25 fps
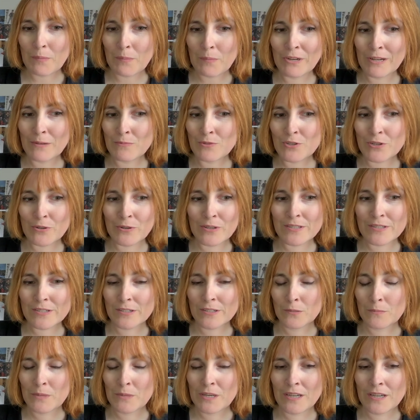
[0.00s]
sure it's going
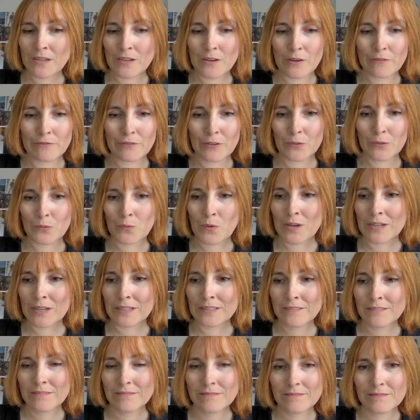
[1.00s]
to be a fun
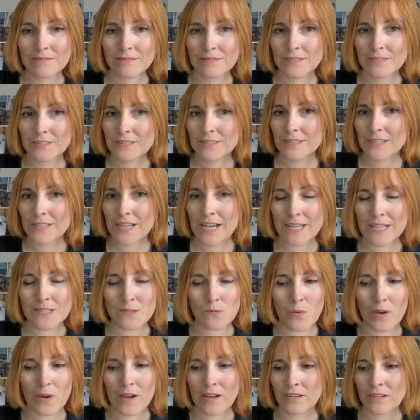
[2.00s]
one as
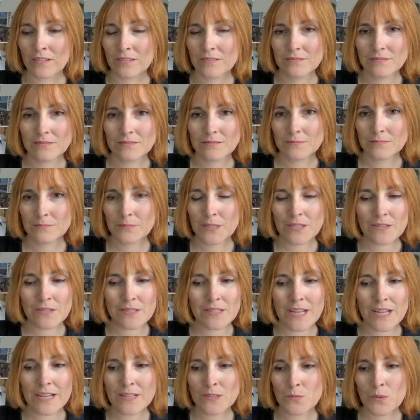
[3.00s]
well because
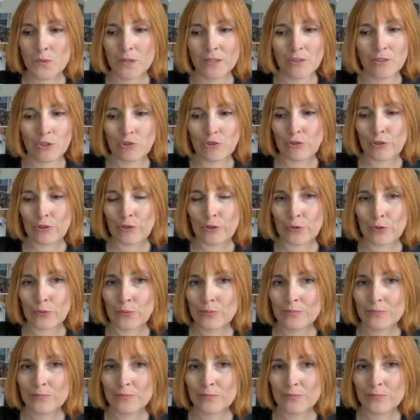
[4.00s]
that's what they do.